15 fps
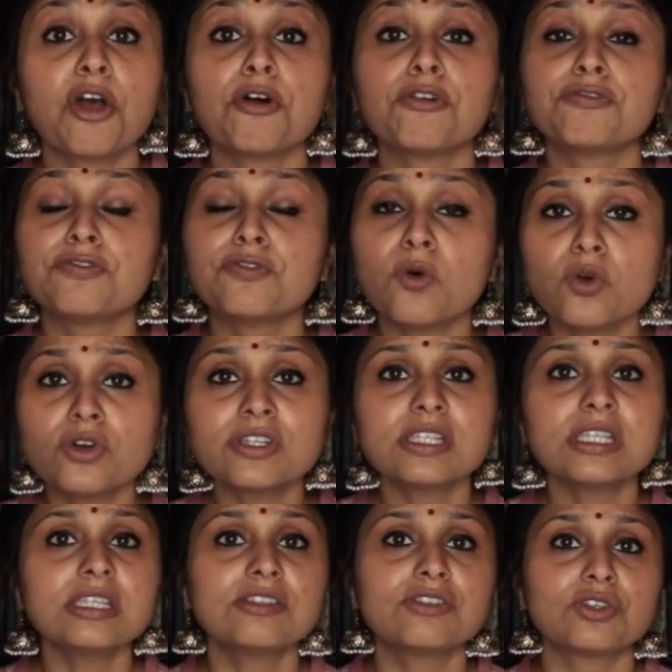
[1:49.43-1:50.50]

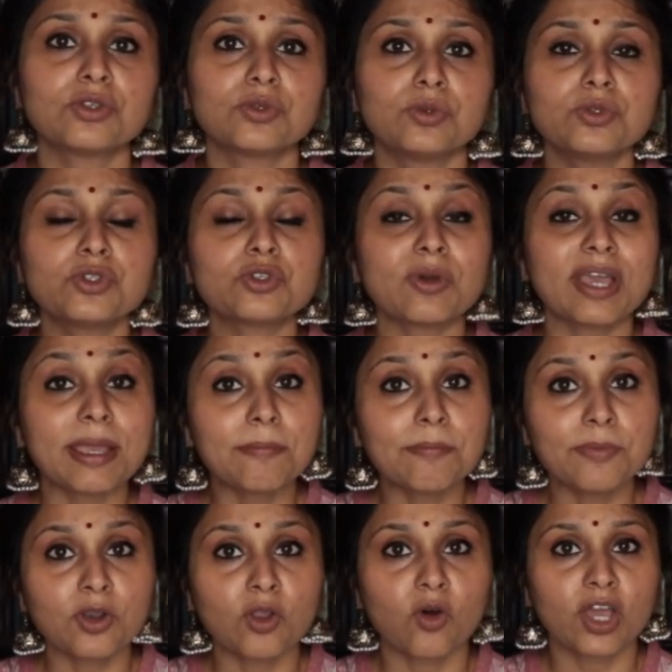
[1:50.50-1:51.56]
forces you to
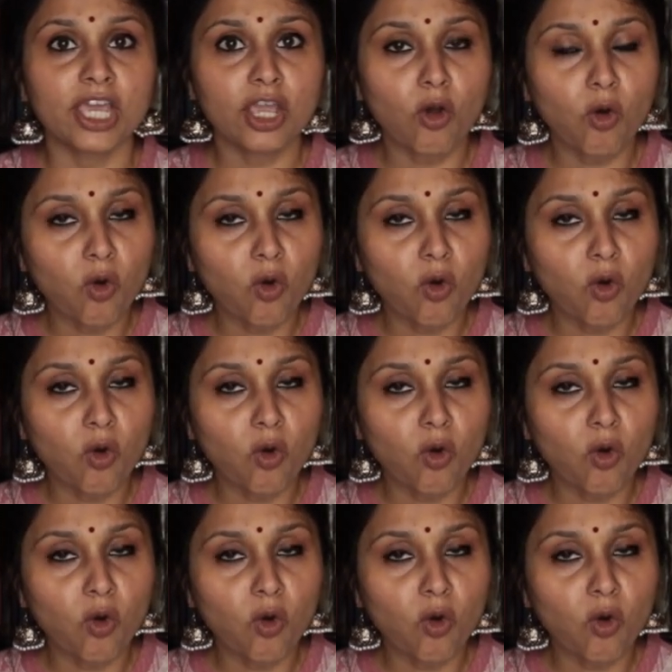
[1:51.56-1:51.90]
employ